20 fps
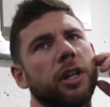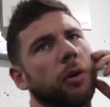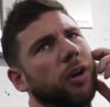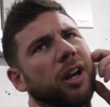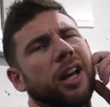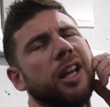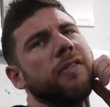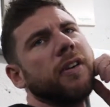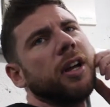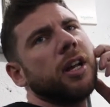You don't
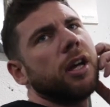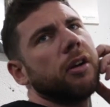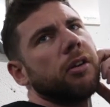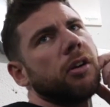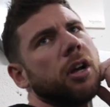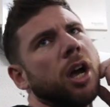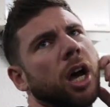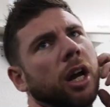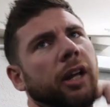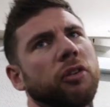want to leave it,
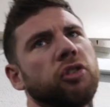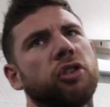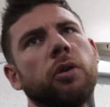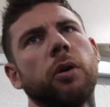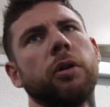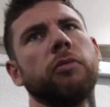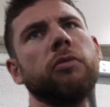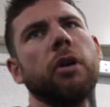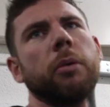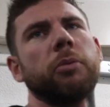no. Unless you're
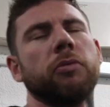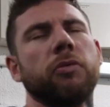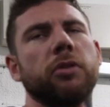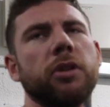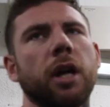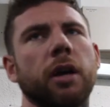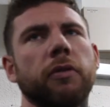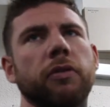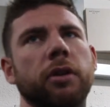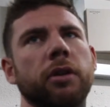doing reps in
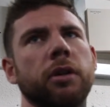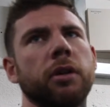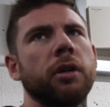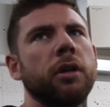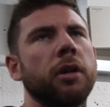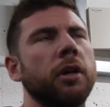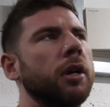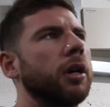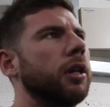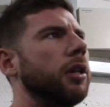reserve.
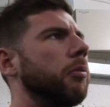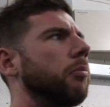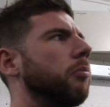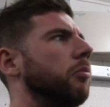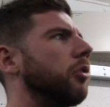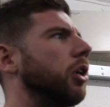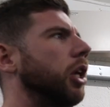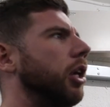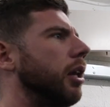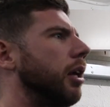And then
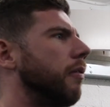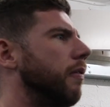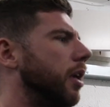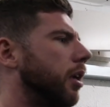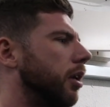do you leave it?